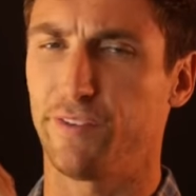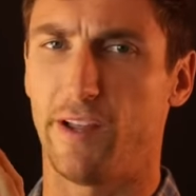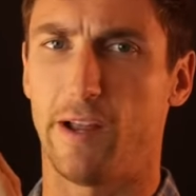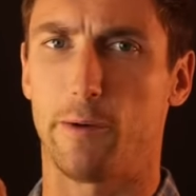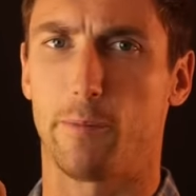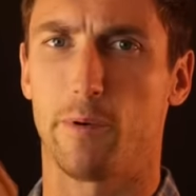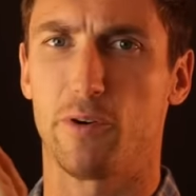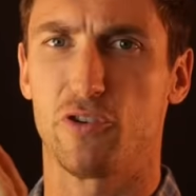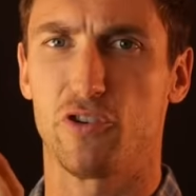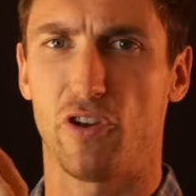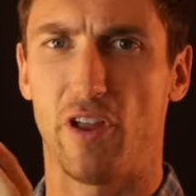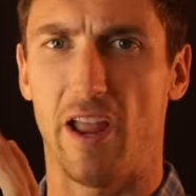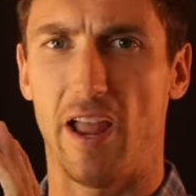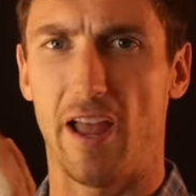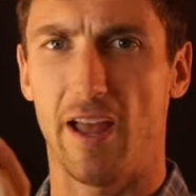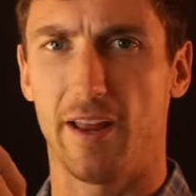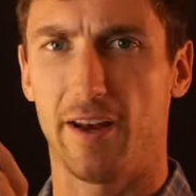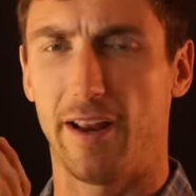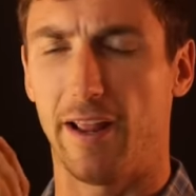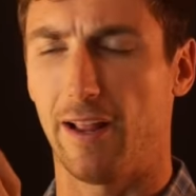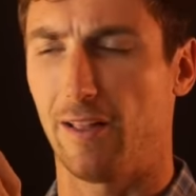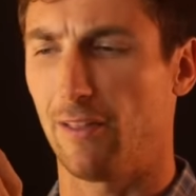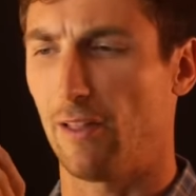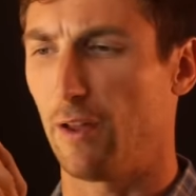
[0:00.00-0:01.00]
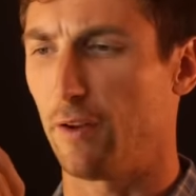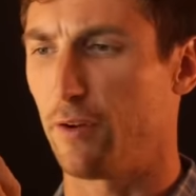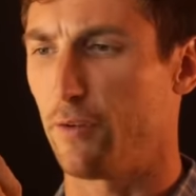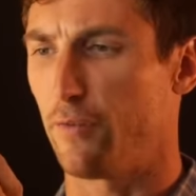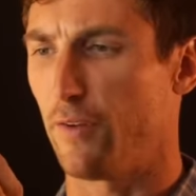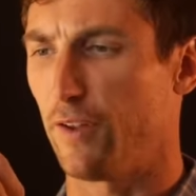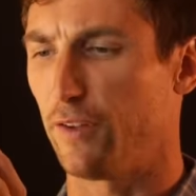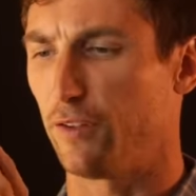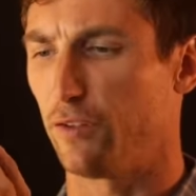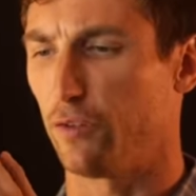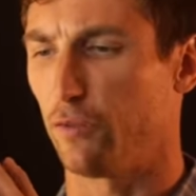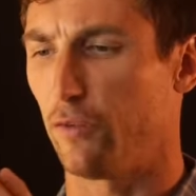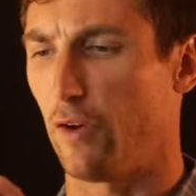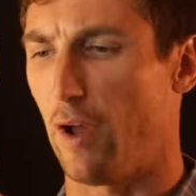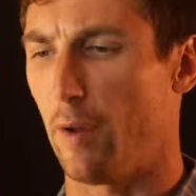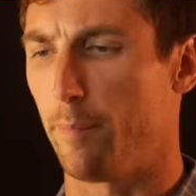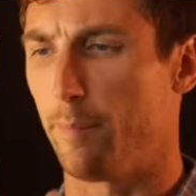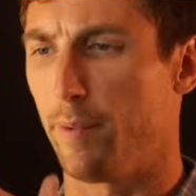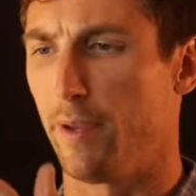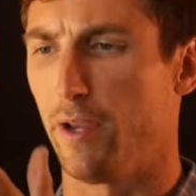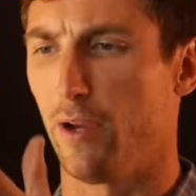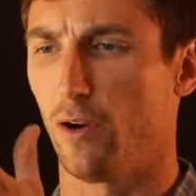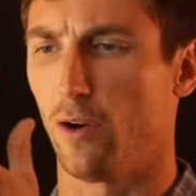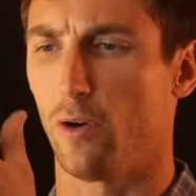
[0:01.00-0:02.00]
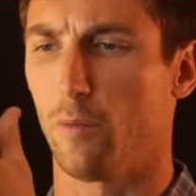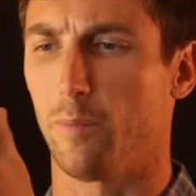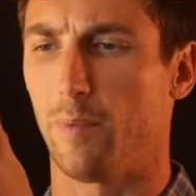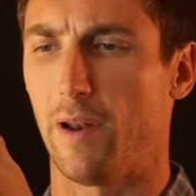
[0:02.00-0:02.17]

I originally had a Cloud Defensive up here,